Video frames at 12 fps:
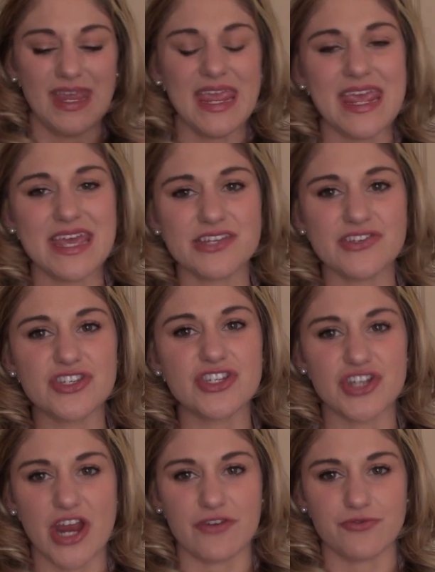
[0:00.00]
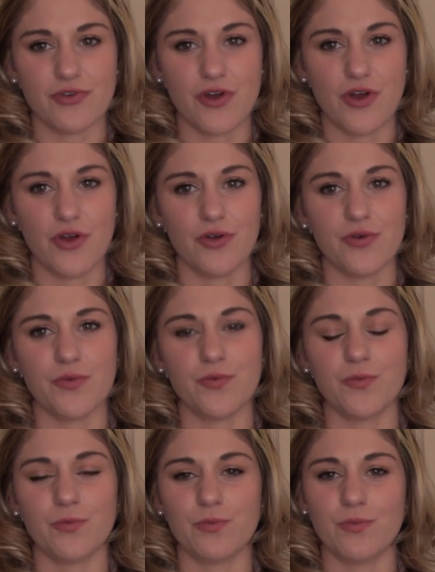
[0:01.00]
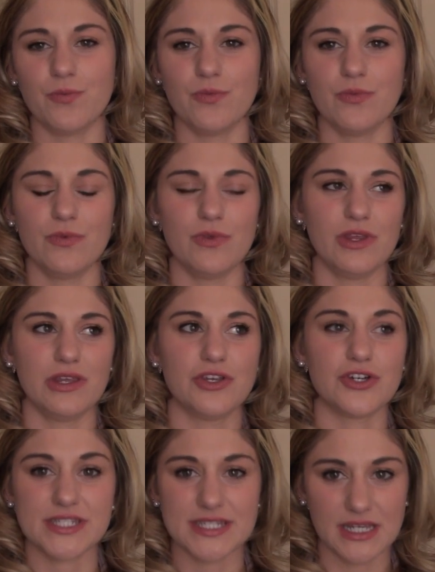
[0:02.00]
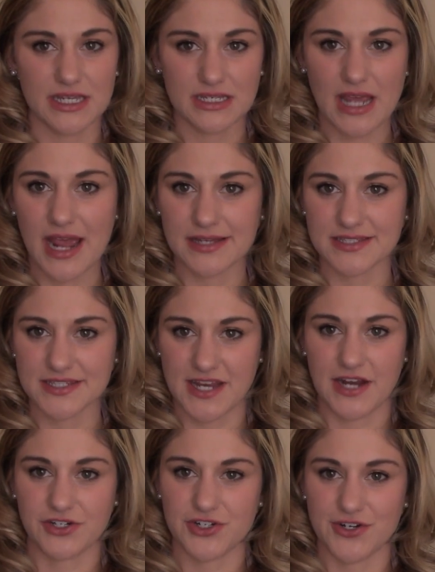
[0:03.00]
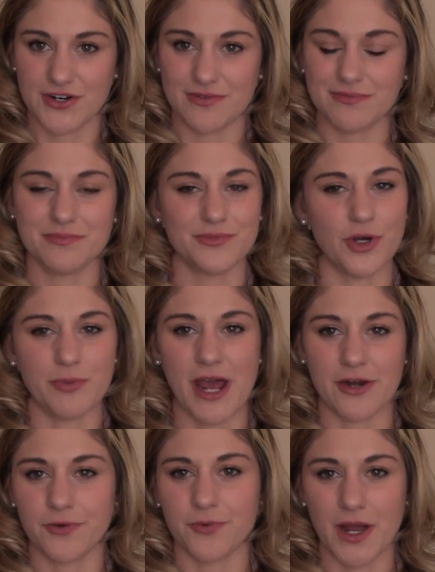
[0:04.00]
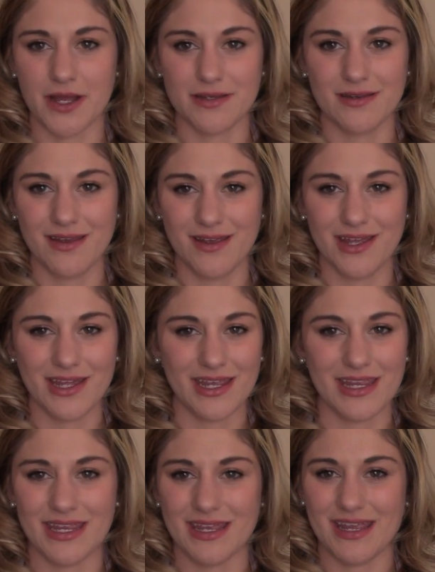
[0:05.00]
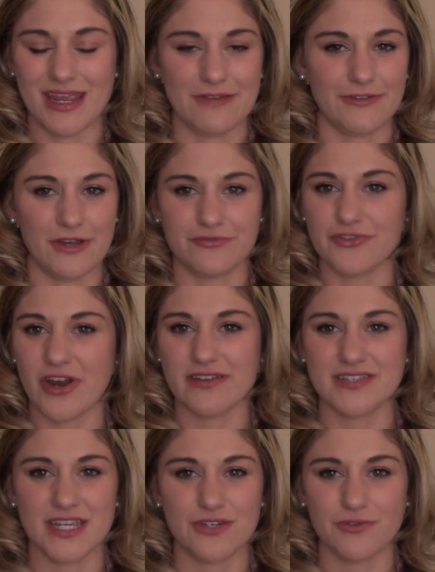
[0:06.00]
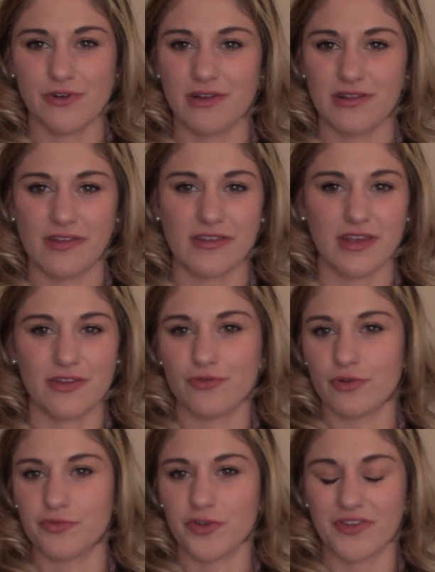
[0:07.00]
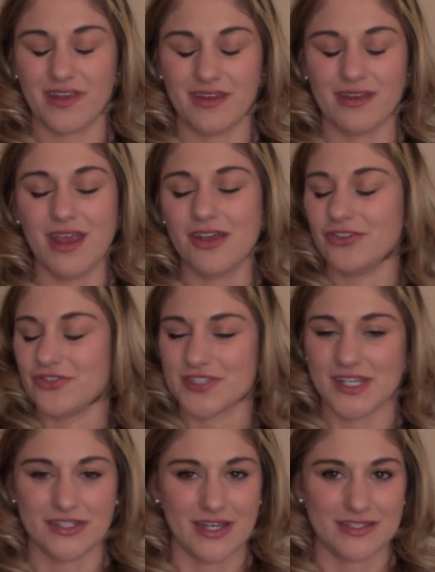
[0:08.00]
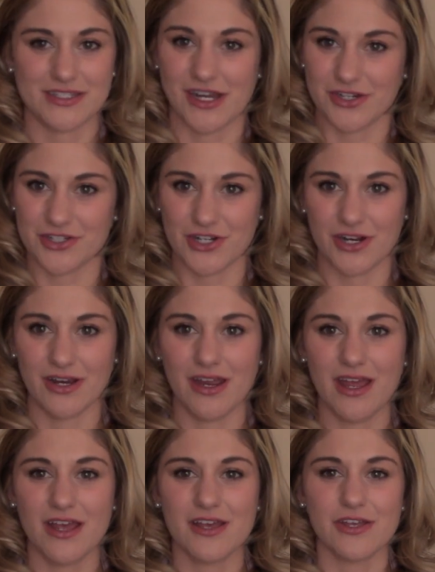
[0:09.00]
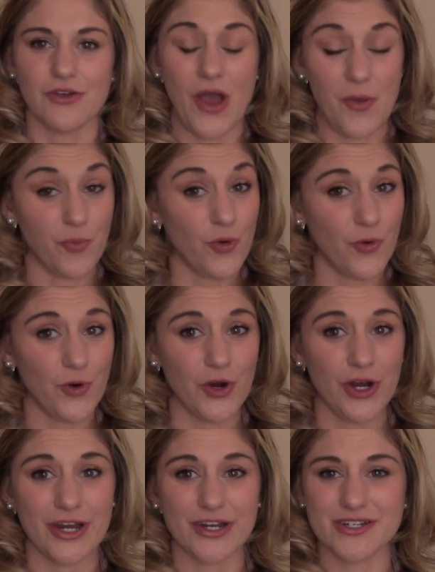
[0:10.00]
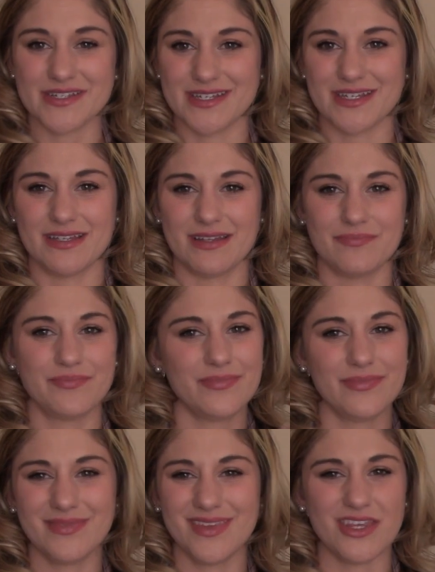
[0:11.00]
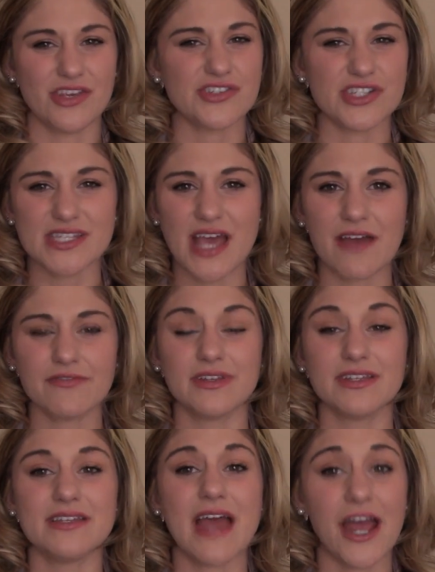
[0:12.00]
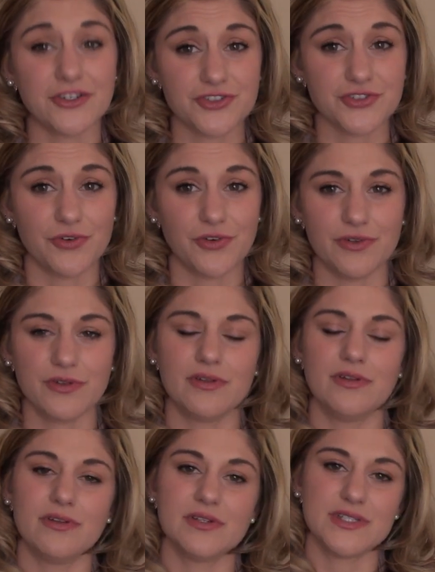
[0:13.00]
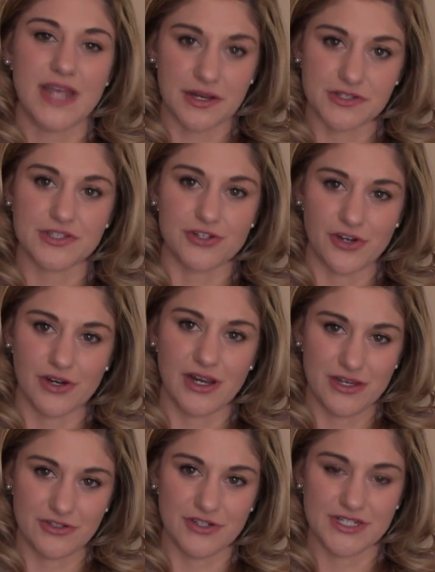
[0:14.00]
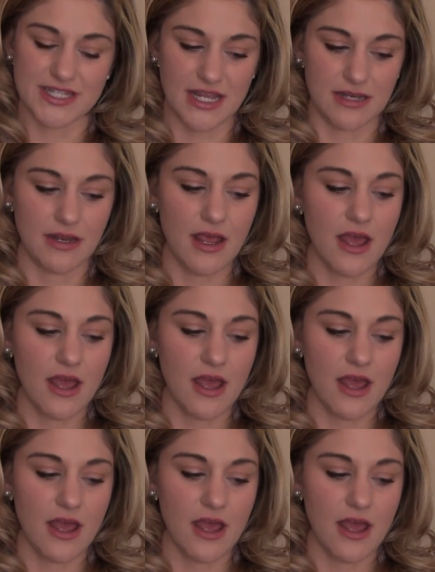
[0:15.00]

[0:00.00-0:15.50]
In general, your skin has texture, no matter what. If you have dry skin, oily skin, normal skin, your skin has texture. You have pores and you just have natural texture in your skin.